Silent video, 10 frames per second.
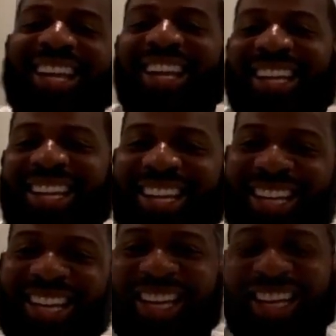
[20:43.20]

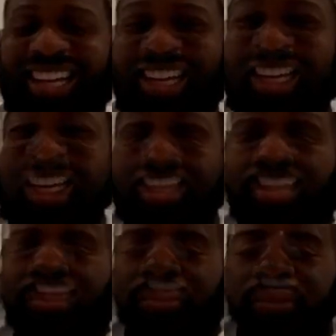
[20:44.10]

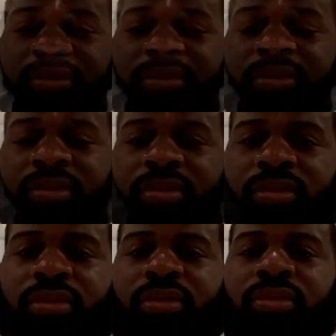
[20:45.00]

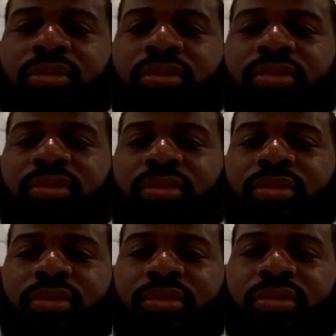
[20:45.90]

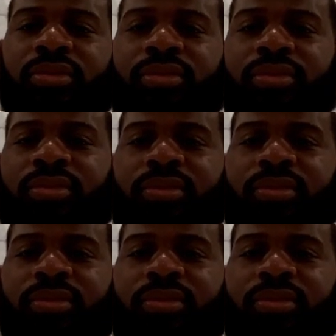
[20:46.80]
[no speech]